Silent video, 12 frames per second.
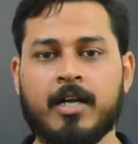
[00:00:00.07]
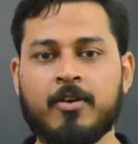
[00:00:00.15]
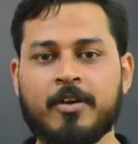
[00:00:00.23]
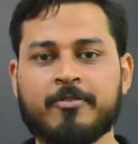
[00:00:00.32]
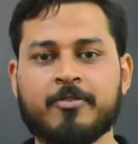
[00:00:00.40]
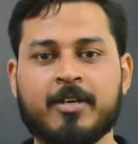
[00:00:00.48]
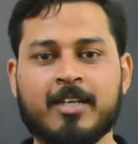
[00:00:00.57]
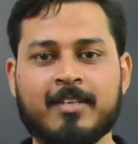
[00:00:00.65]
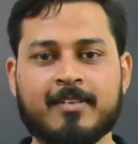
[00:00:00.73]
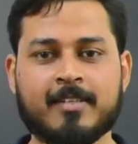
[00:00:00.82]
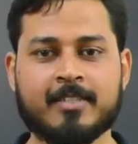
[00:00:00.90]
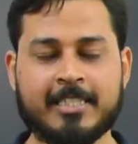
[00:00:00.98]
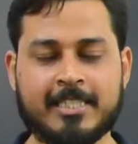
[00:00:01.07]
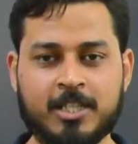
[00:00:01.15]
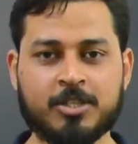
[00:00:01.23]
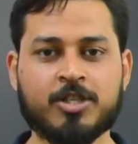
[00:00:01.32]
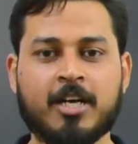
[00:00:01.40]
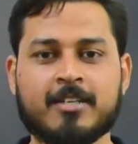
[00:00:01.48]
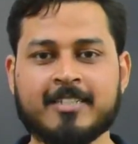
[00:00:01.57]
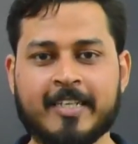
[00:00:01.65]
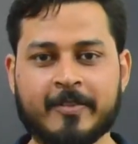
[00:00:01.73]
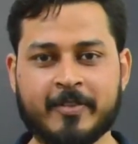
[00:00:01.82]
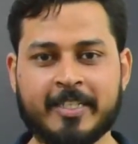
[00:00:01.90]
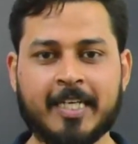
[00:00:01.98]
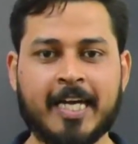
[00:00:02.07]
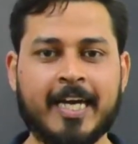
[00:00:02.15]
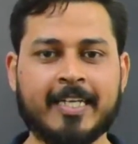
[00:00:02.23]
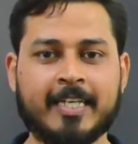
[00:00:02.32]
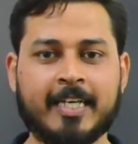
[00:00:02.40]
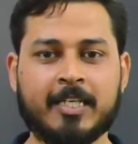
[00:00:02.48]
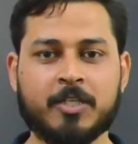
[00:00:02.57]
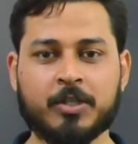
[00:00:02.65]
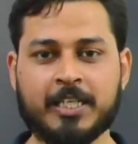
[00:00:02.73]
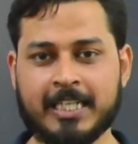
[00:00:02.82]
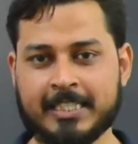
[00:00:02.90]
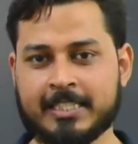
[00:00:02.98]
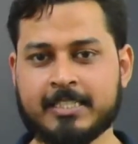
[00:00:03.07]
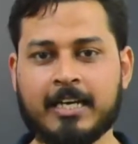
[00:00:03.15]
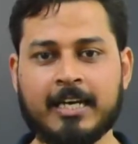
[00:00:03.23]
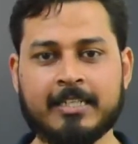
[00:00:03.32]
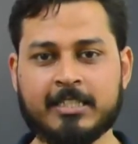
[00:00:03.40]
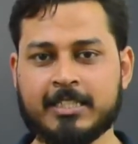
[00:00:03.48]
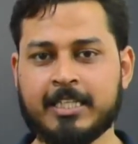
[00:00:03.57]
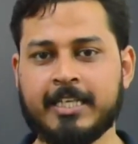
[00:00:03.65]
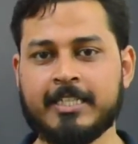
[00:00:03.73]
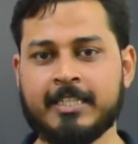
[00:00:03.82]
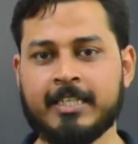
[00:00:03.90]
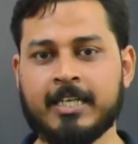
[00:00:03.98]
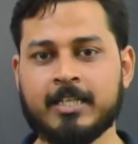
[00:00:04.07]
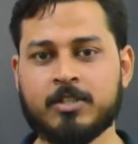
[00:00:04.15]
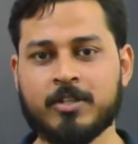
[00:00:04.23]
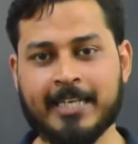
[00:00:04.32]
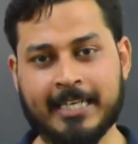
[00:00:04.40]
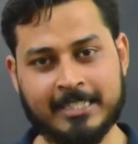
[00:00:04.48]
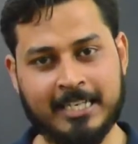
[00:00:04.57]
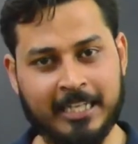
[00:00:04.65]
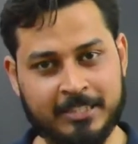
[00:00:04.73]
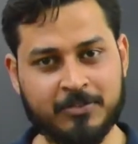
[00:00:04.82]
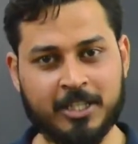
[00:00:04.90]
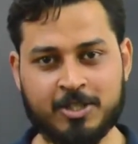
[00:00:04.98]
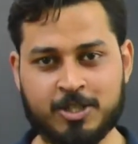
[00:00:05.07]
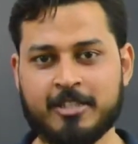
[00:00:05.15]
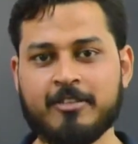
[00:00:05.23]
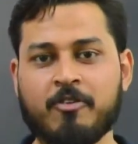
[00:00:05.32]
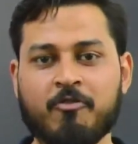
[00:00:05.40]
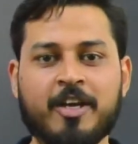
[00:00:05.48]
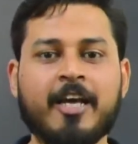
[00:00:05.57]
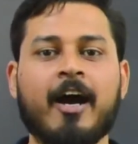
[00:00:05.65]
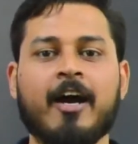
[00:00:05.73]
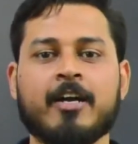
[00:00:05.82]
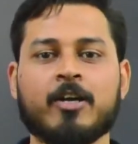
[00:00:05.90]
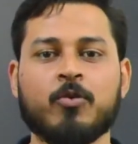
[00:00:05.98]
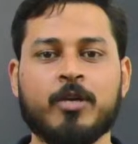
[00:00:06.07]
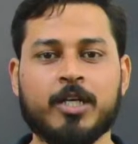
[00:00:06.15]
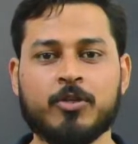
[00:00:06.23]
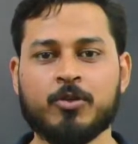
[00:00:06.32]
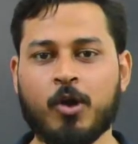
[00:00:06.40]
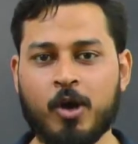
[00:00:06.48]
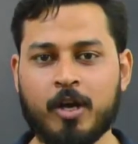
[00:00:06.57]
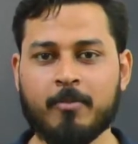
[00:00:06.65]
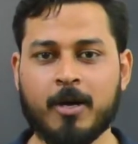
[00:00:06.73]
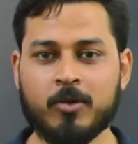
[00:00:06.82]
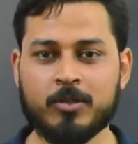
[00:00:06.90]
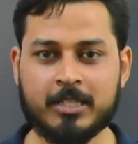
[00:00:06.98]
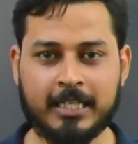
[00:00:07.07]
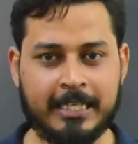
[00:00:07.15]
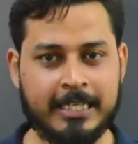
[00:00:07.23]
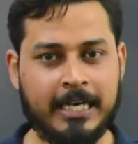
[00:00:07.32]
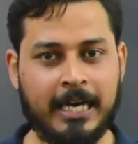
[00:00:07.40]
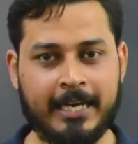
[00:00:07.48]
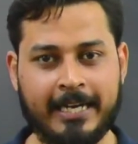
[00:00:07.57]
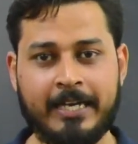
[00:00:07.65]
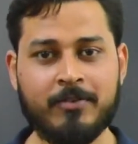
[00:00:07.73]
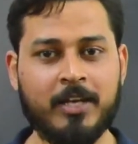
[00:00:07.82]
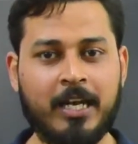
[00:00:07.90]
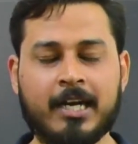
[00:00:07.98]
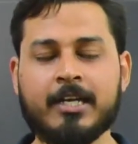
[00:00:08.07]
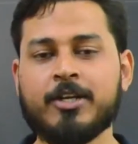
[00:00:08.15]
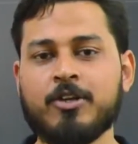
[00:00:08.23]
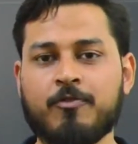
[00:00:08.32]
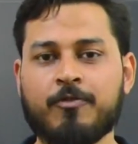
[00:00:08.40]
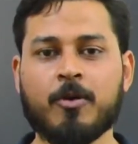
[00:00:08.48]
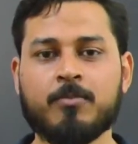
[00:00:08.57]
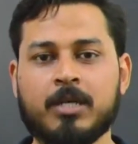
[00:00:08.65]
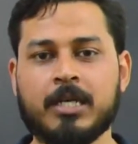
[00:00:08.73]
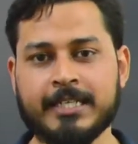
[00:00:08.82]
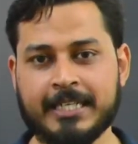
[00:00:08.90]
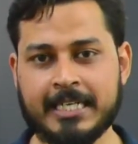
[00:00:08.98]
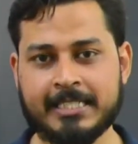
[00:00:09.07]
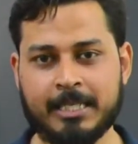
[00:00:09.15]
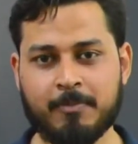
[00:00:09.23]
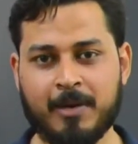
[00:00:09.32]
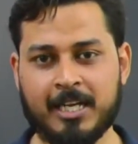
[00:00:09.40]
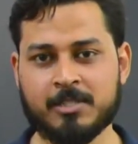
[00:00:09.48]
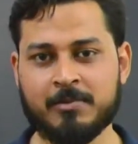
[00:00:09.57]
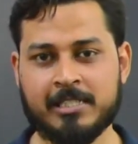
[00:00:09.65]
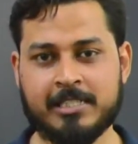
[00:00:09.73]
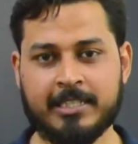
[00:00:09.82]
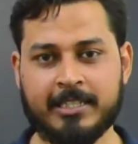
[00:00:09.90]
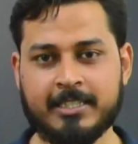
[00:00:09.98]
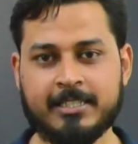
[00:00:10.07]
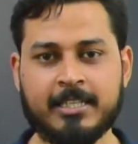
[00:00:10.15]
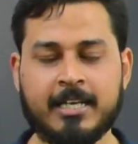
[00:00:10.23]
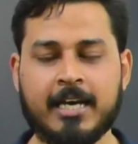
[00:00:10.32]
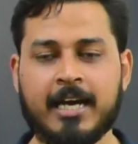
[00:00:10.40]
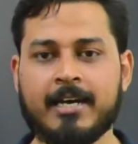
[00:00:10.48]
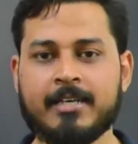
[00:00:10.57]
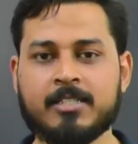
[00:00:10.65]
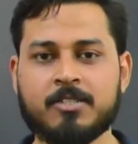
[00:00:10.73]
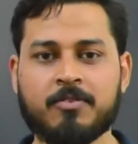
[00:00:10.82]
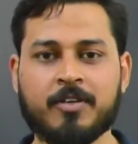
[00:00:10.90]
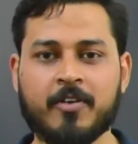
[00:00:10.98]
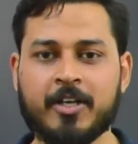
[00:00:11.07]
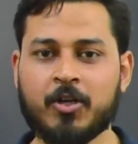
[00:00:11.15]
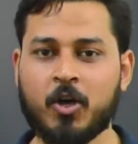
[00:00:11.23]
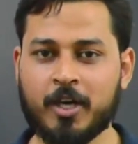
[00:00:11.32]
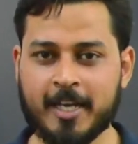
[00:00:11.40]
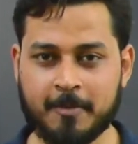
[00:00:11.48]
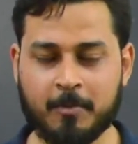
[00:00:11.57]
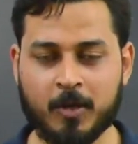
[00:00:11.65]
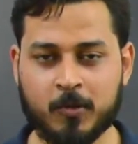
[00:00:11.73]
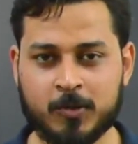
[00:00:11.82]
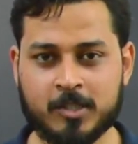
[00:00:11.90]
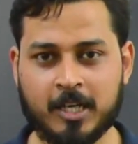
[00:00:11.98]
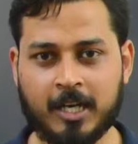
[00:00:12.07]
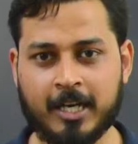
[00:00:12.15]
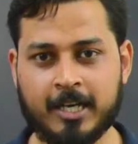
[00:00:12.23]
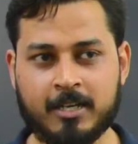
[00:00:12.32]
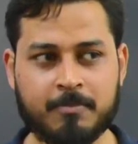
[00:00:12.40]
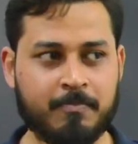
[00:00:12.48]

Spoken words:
everyone, this is Ashank David, and in today's class, in today's live session, we are going to talk about, again we will continue from DSA placement series, as we were talking about our